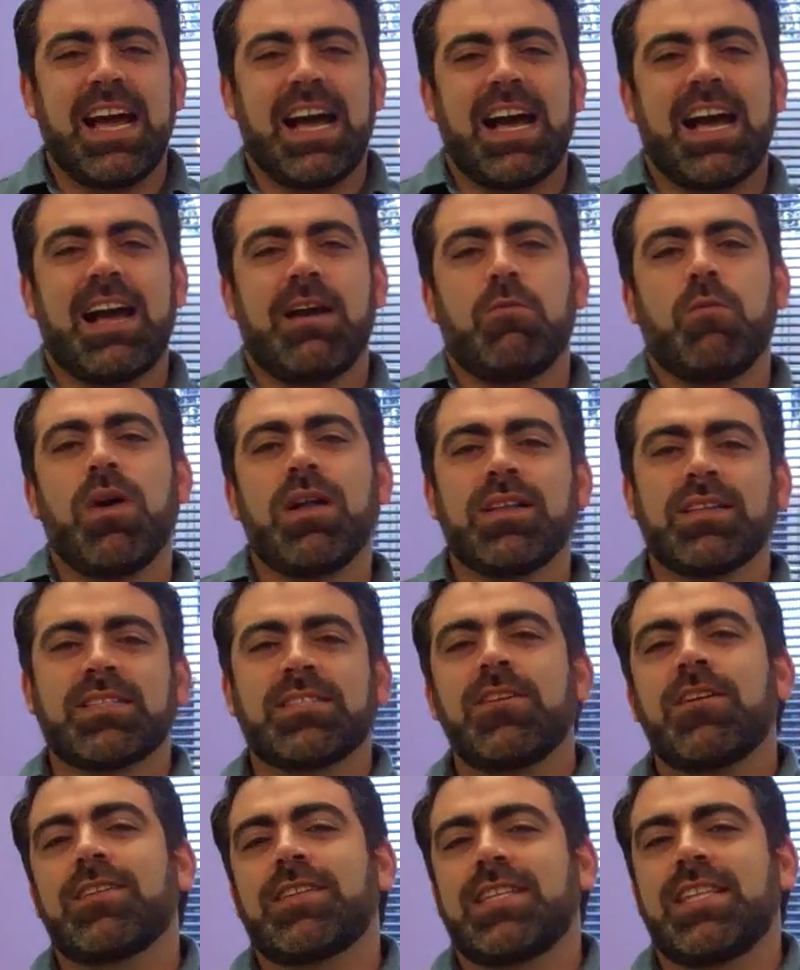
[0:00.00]
I wanted to
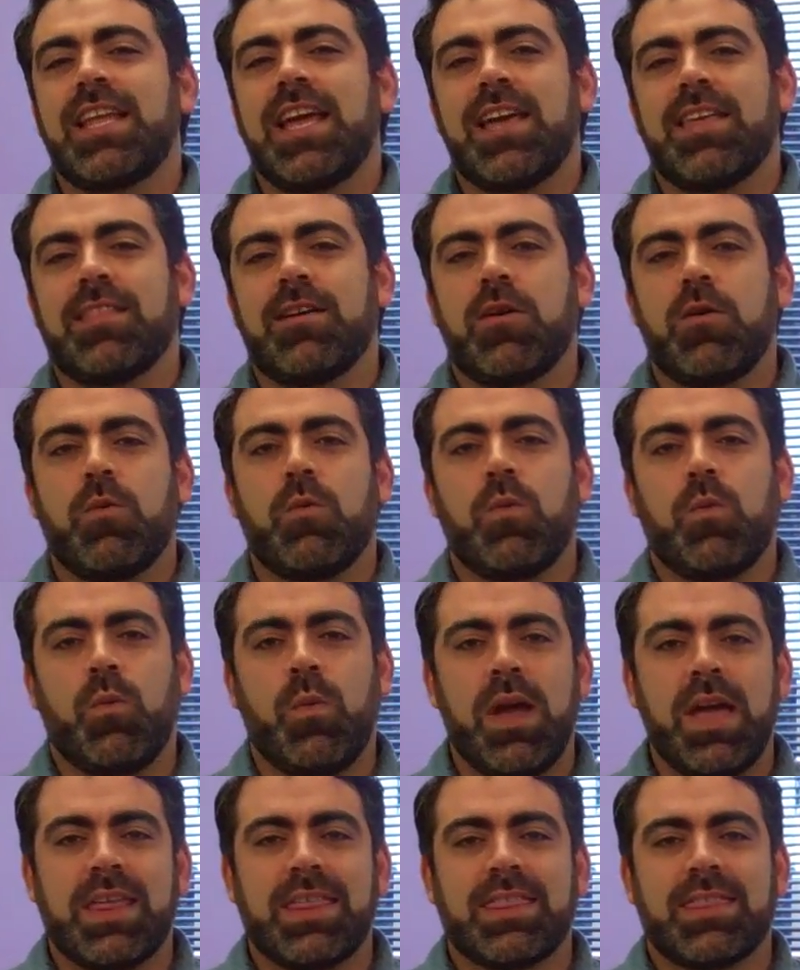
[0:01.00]
start today though
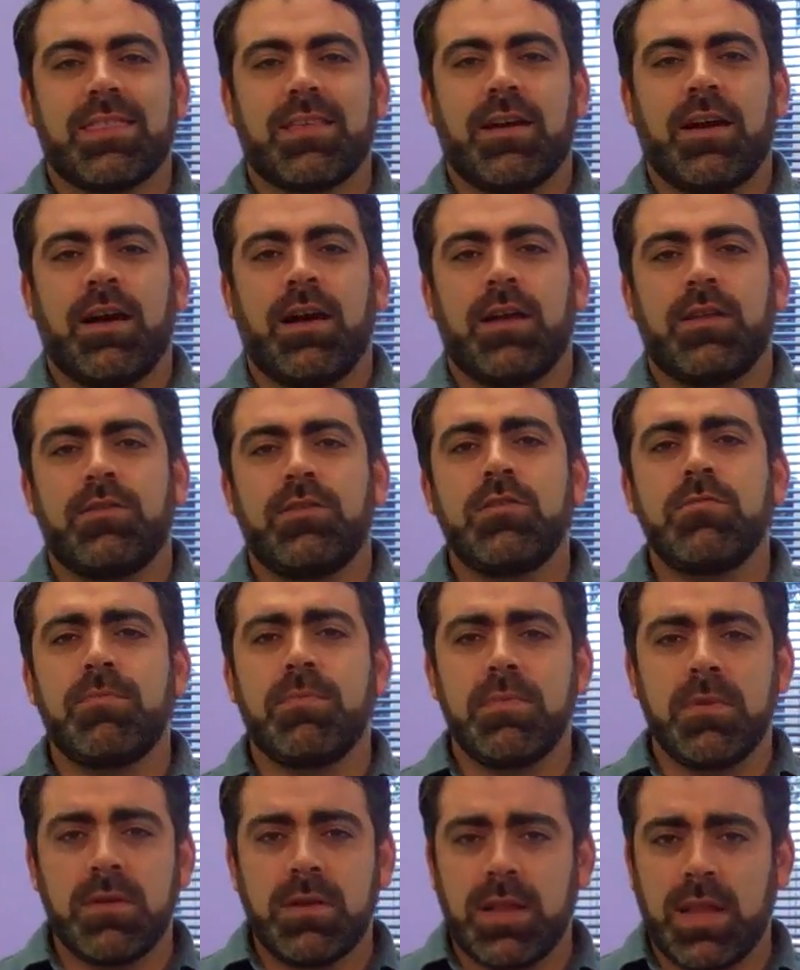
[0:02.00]
with a new
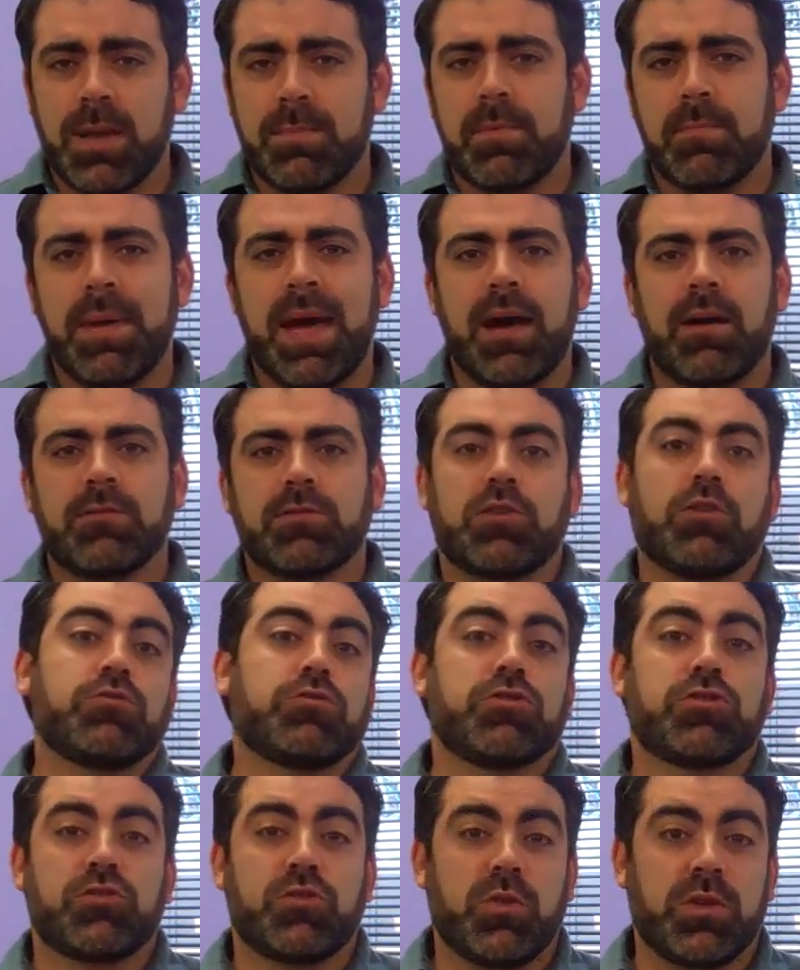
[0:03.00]
clip about
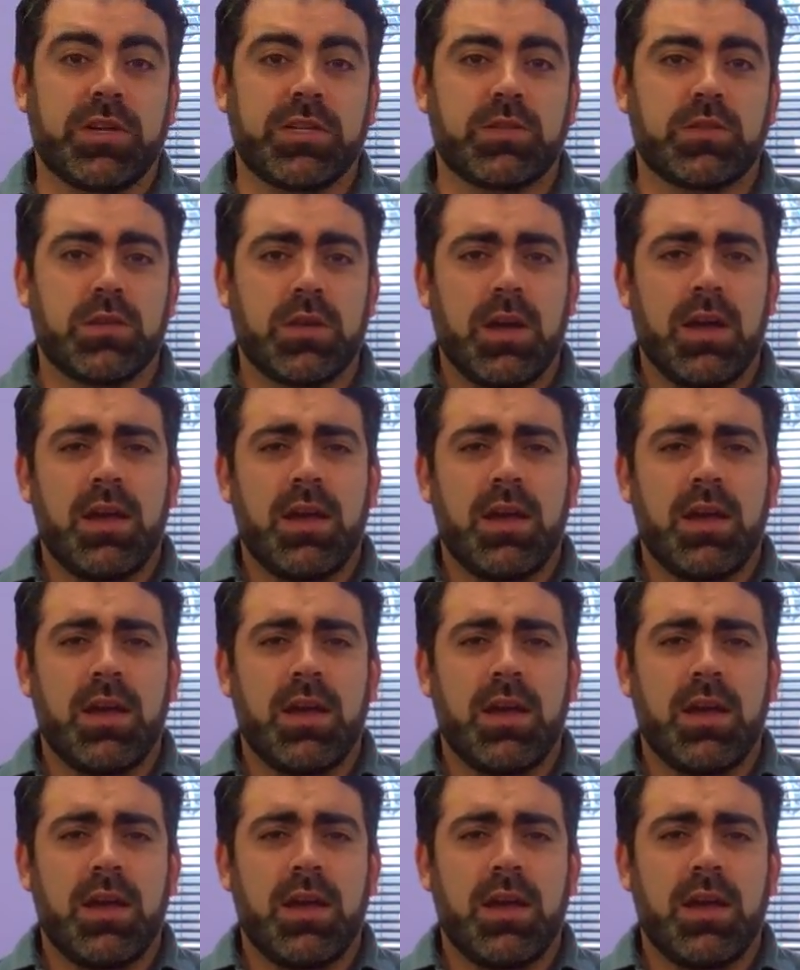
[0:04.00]
social stories.